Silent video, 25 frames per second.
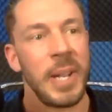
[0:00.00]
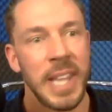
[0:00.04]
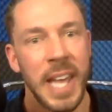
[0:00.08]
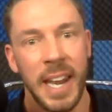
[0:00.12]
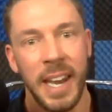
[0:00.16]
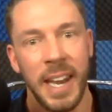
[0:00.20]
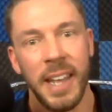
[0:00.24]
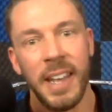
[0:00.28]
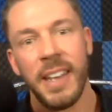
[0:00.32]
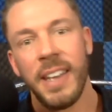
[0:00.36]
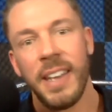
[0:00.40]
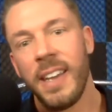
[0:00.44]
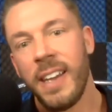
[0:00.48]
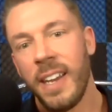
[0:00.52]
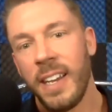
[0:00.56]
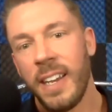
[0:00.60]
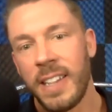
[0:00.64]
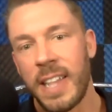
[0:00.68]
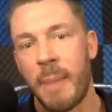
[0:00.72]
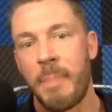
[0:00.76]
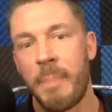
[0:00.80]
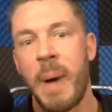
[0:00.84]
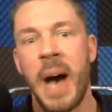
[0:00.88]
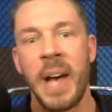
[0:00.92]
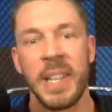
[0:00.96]
So I want that
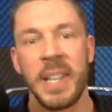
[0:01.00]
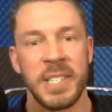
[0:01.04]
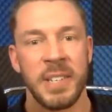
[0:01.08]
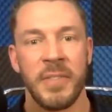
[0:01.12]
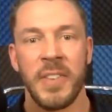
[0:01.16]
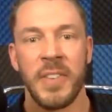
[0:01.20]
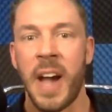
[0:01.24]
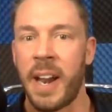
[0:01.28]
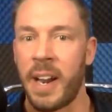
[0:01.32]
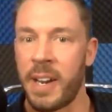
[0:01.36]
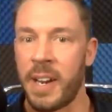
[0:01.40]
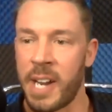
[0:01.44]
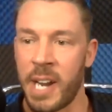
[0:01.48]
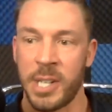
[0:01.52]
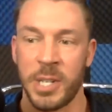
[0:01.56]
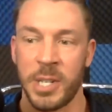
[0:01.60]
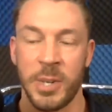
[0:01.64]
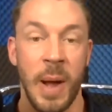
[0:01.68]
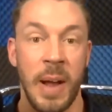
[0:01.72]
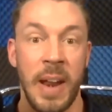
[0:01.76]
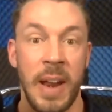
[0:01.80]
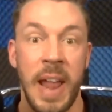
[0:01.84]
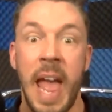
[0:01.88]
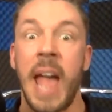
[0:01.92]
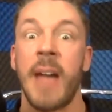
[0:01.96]
that positive
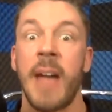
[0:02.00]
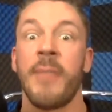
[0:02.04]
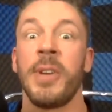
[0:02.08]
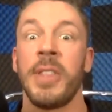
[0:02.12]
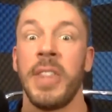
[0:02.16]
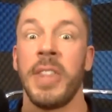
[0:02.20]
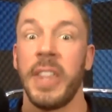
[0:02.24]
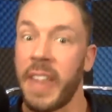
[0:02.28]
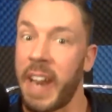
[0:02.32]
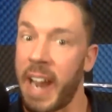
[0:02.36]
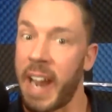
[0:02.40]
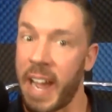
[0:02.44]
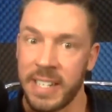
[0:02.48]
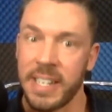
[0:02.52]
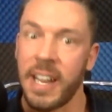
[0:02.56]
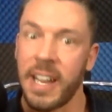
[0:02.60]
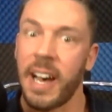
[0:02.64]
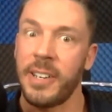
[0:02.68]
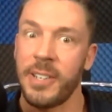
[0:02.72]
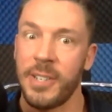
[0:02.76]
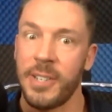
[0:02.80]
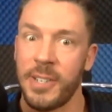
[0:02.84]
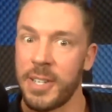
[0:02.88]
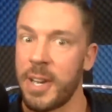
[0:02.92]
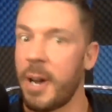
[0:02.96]
connotation around everything that
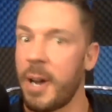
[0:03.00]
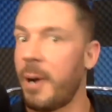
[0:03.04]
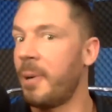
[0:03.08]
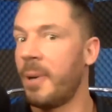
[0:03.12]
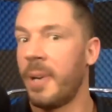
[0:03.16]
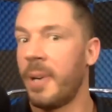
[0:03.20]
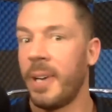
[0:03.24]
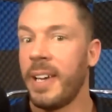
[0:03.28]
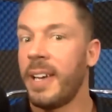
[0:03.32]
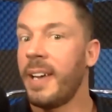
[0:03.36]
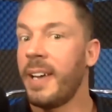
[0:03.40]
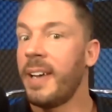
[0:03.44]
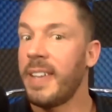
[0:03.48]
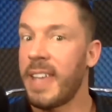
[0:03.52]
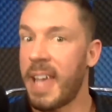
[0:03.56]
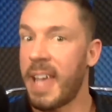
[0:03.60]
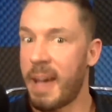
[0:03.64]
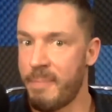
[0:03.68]
I touch. So